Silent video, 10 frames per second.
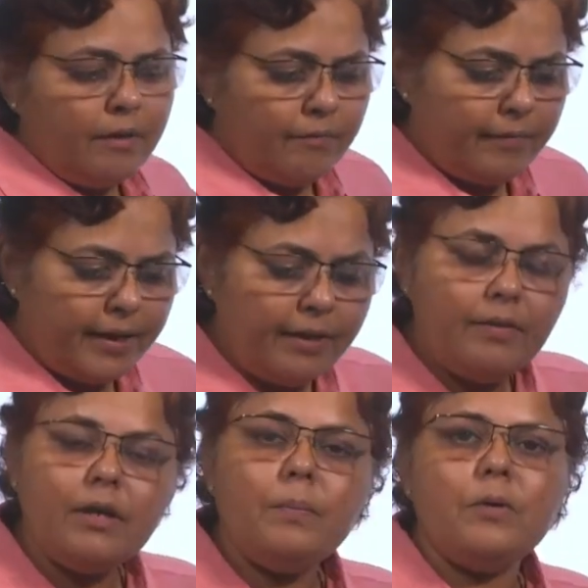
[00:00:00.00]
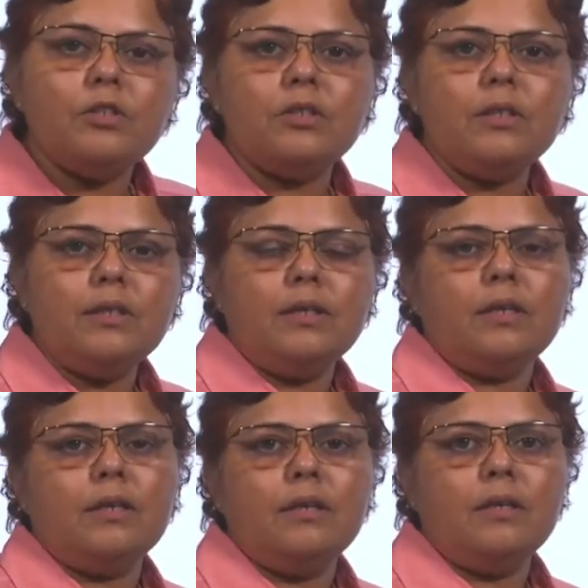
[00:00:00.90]
Whenever a person
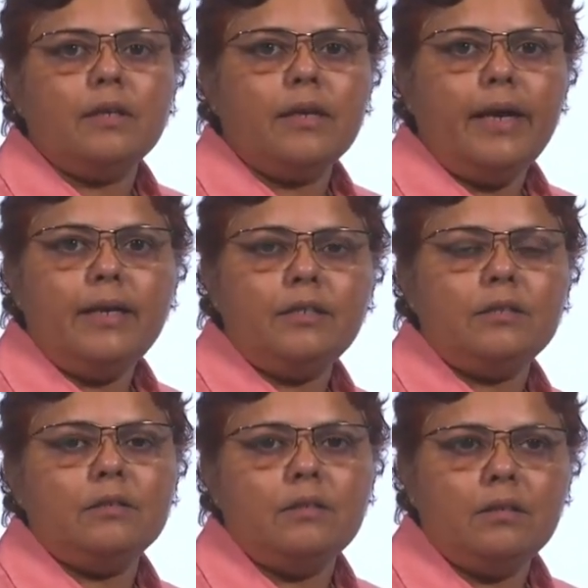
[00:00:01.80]
gets